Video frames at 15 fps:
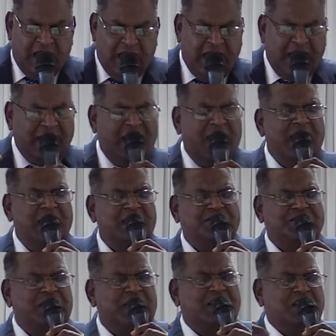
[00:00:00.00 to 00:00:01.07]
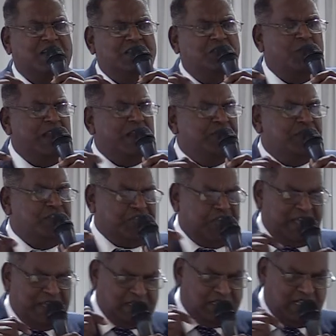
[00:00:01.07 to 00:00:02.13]
And I think that one of the
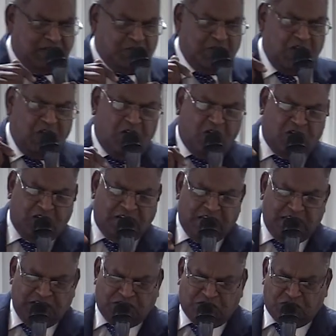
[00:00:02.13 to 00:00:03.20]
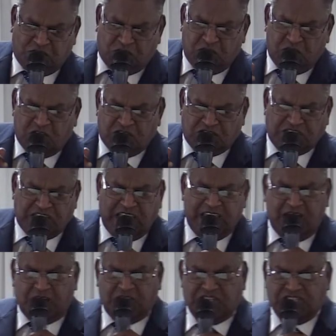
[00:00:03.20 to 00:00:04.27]
things that we all need to
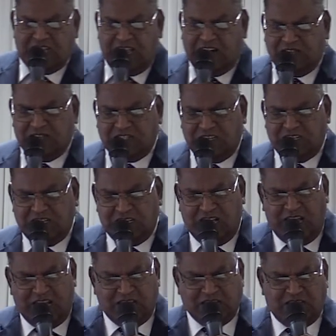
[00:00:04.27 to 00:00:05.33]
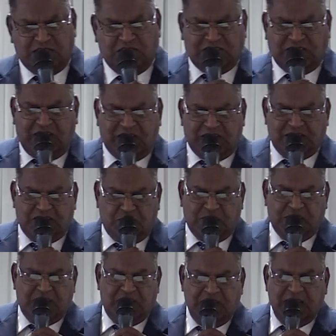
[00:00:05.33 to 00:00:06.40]
say ourselves and encourage ourselves
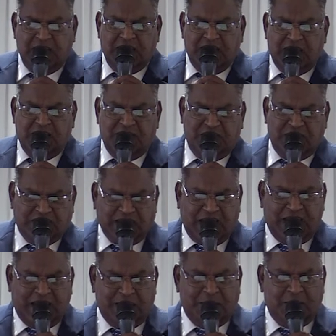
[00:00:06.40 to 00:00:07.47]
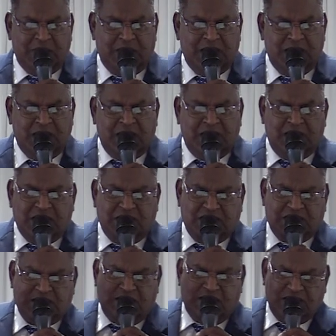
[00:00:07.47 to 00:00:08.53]
with every time
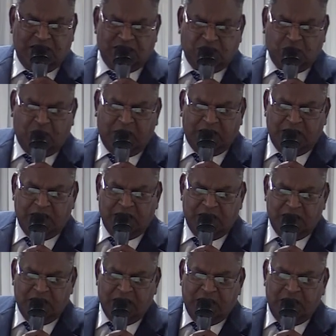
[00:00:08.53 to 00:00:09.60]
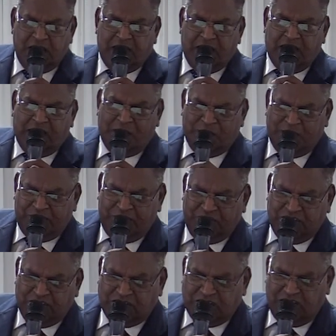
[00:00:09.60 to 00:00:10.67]
is say this one, I'm a
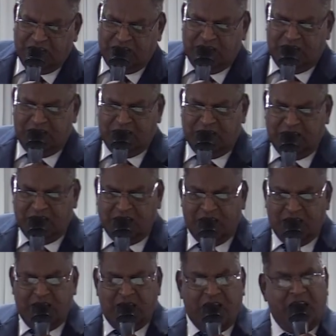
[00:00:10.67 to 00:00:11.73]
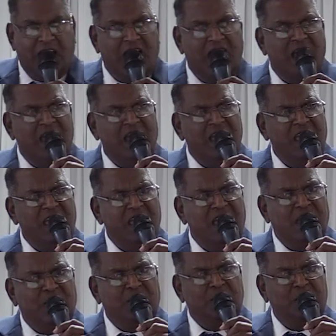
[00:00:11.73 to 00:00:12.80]
finisher. I
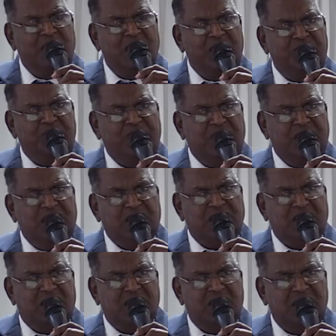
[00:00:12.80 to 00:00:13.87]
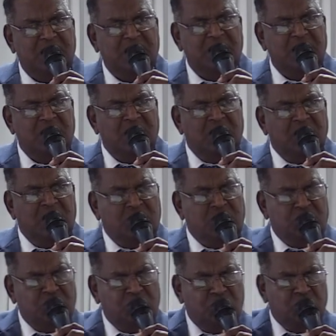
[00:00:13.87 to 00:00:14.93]
am a finisher.
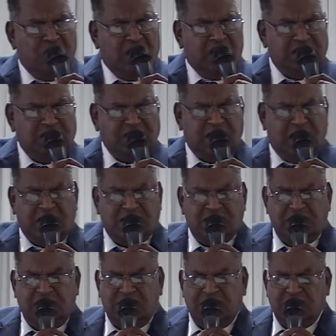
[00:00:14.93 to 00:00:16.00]
True, I started.